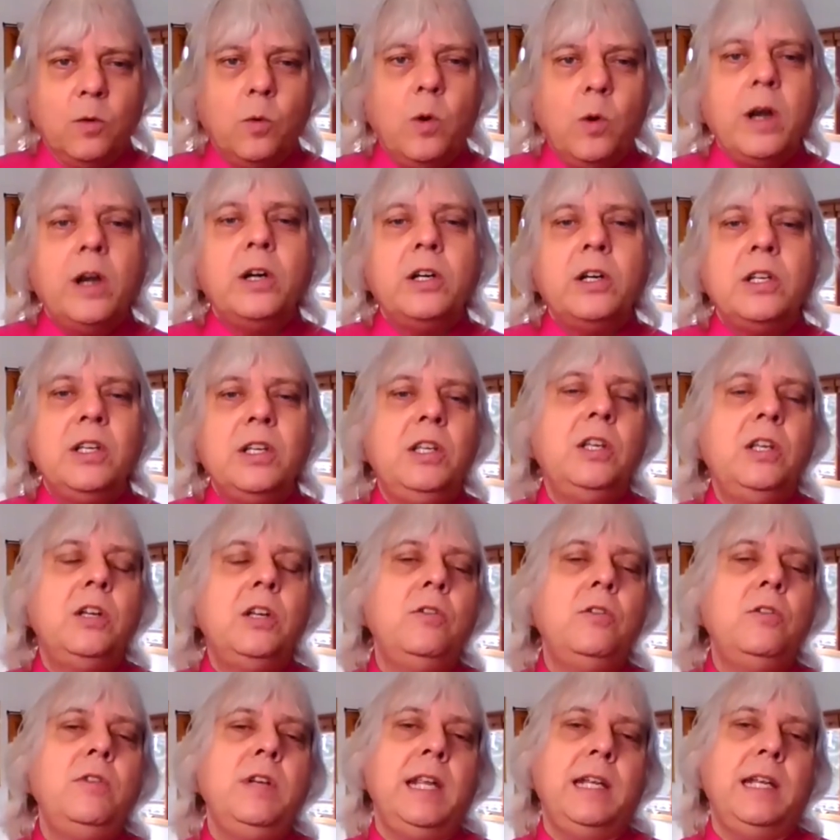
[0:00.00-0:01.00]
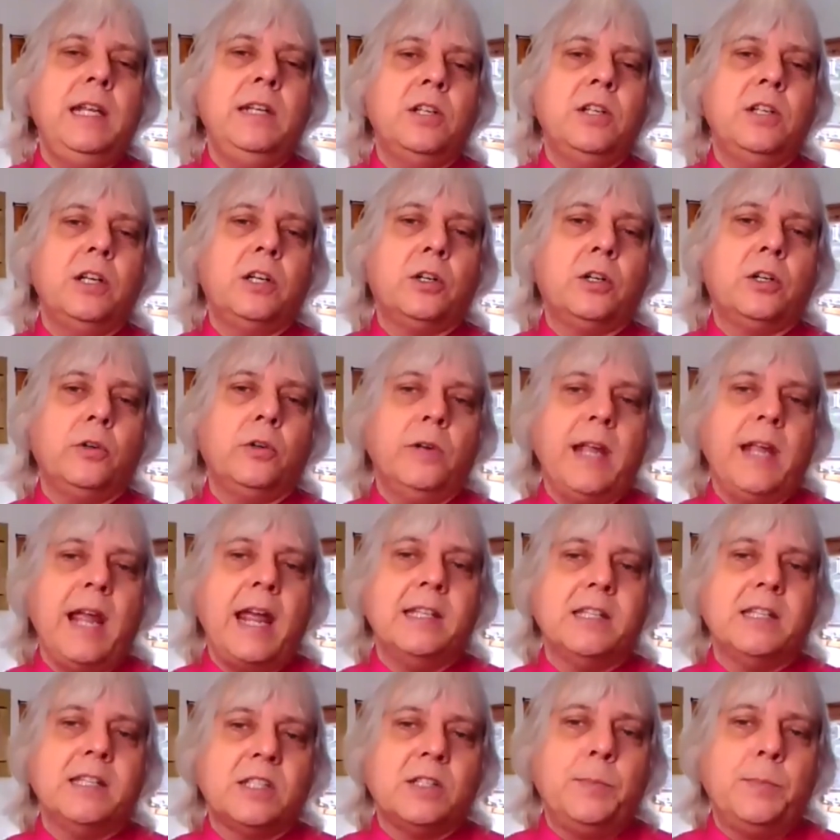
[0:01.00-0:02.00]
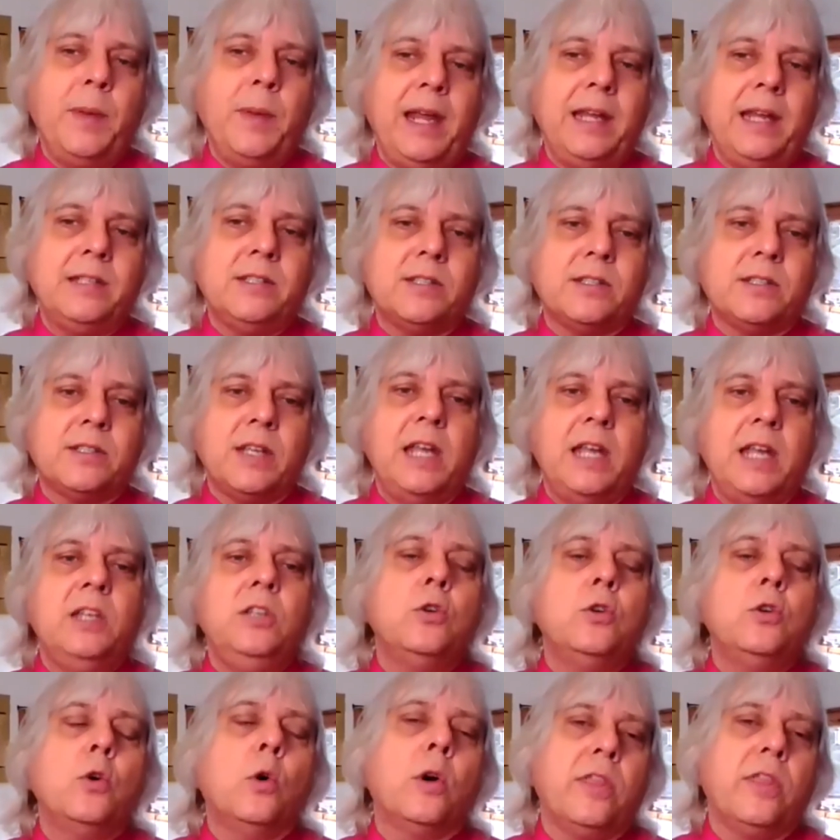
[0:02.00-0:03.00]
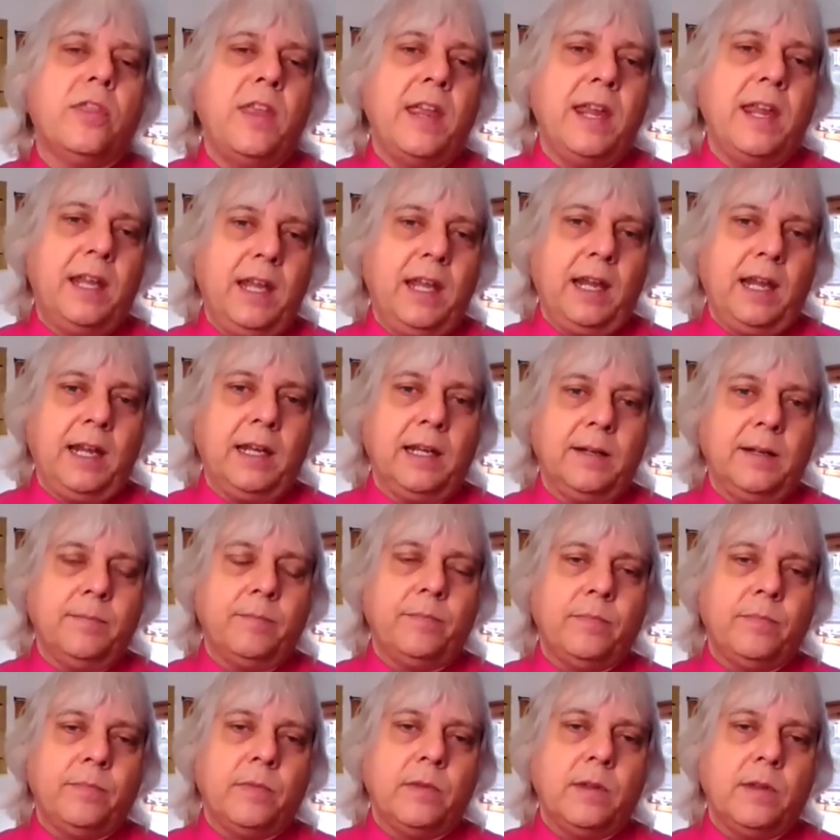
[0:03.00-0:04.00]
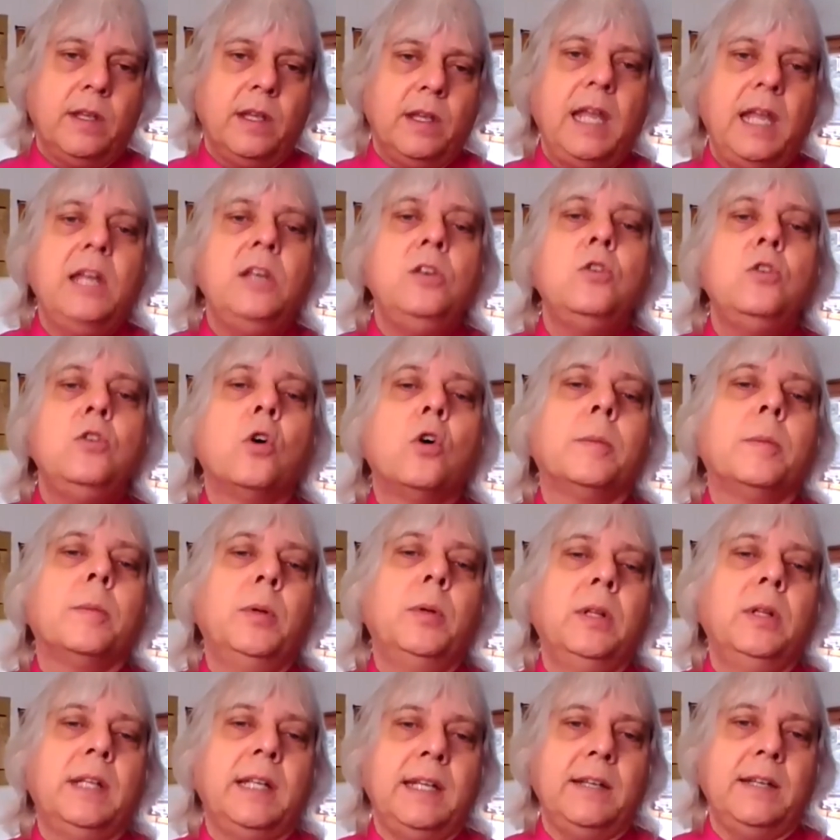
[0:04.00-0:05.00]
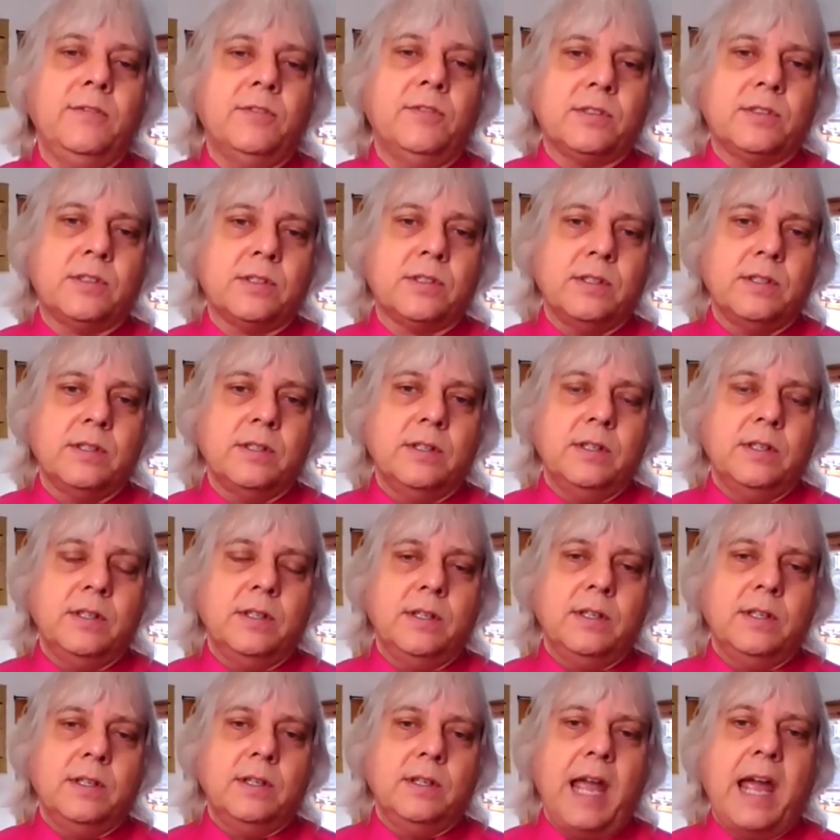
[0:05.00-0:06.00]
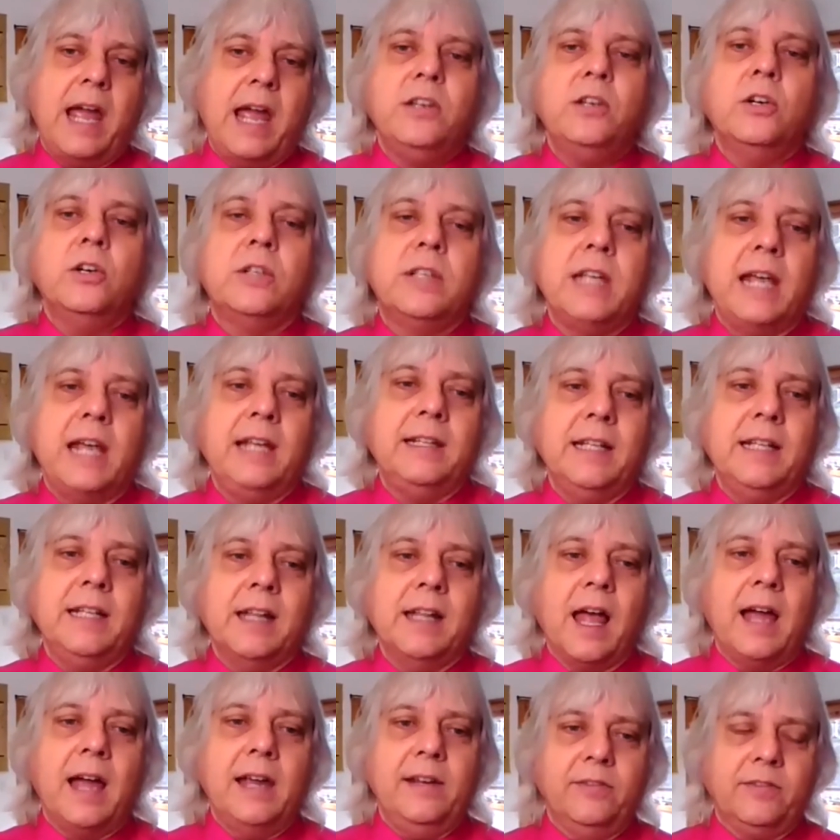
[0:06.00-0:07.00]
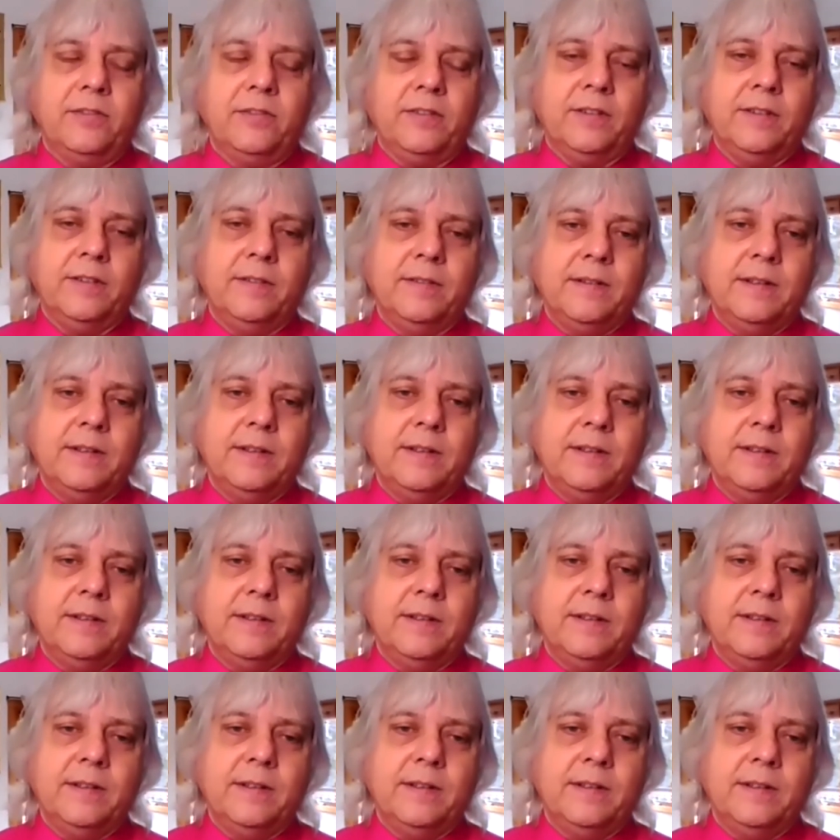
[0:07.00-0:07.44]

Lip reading: Where do you need to create space in your thinking, in your beliefs, and your daily life